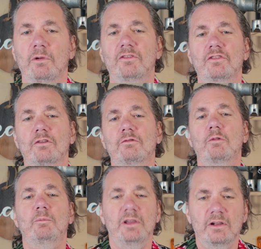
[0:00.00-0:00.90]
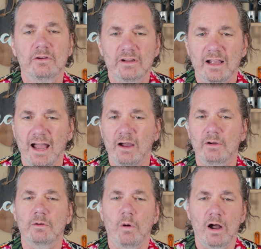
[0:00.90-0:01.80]
but served with pico de gallo
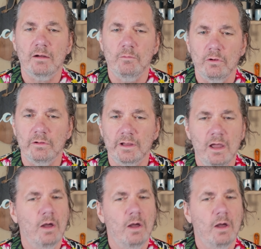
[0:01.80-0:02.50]
and guacamole.